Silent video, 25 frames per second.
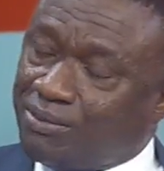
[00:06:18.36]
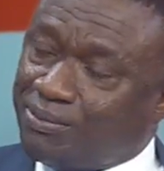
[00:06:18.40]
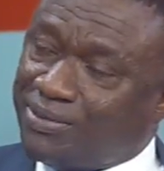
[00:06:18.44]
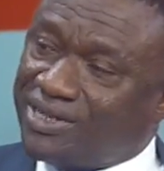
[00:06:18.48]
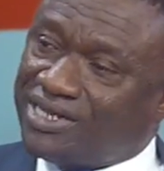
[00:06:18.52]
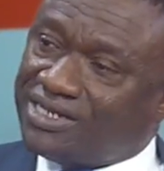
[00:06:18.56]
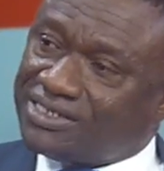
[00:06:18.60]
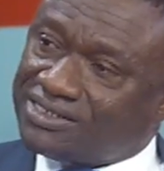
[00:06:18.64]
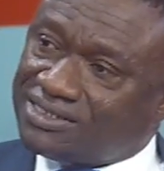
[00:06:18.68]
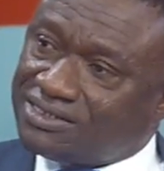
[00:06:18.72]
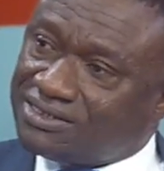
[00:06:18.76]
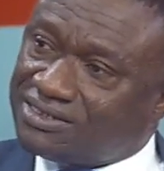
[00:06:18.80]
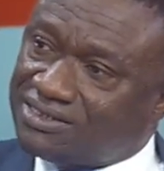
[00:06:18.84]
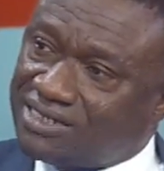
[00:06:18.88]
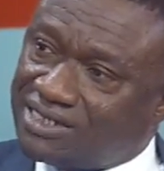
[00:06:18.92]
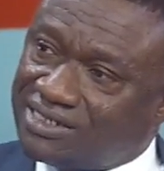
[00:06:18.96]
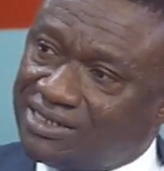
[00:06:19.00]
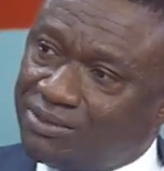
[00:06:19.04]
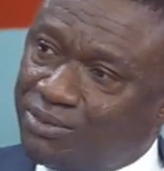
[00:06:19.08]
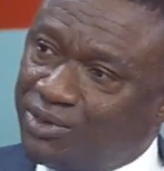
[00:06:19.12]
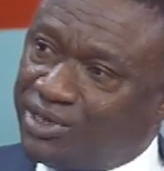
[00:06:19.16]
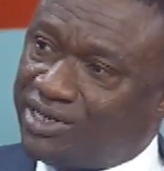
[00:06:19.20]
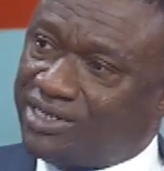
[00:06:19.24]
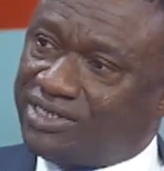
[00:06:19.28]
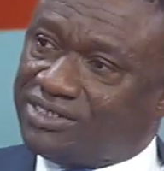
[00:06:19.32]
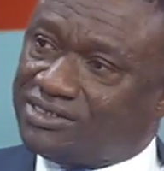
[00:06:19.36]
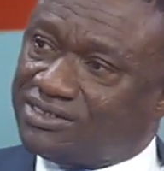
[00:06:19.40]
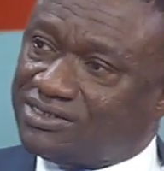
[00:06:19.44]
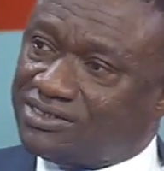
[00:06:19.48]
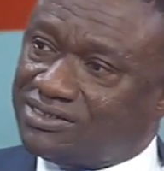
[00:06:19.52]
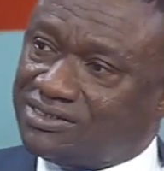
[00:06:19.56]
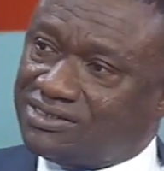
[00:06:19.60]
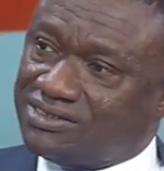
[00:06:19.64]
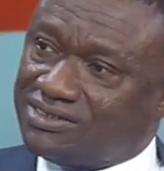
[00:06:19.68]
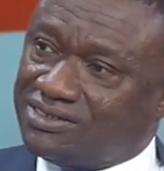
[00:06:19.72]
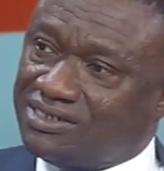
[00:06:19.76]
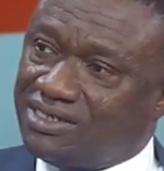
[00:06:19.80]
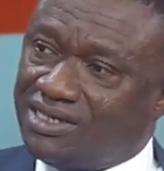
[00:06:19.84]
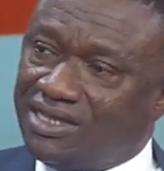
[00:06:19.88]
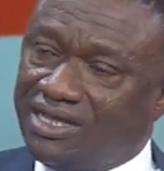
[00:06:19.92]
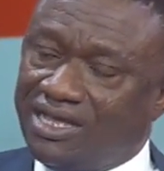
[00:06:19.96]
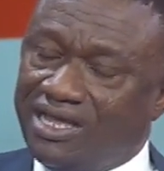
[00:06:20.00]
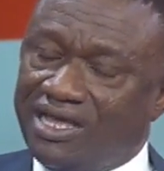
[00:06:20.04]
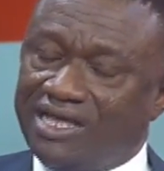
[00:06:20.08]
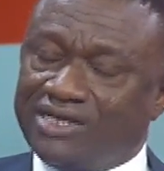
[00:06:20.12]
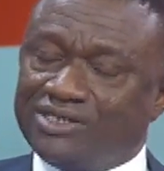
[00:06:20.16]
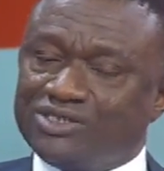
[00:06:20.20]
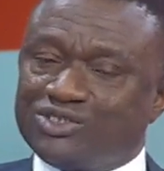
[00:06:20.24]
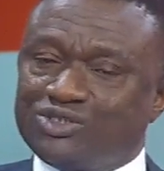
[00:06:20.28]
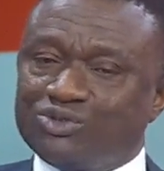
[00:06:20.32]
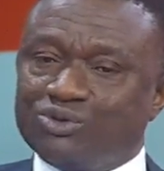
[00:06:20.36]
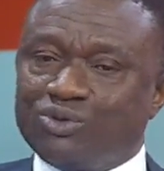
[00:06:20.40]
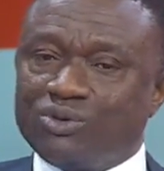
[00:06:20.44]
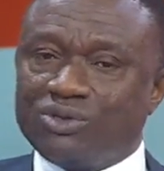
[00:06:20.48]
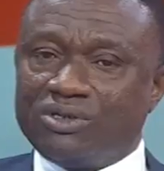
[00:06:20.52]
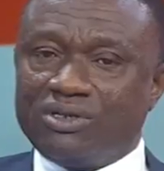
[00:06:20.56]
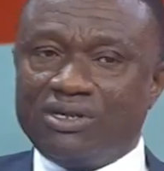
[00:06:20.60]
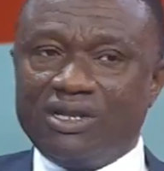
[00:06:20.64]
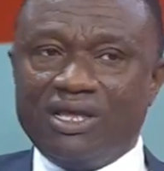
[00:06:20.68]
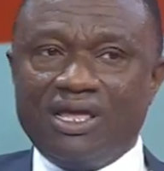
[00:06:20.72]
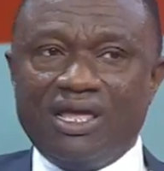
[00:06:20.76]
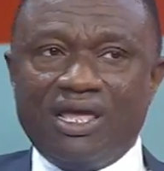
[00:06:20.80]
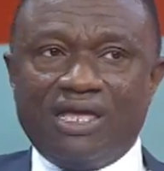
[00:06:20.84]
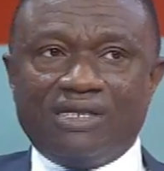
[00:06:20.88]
but they still take the monies, and so on.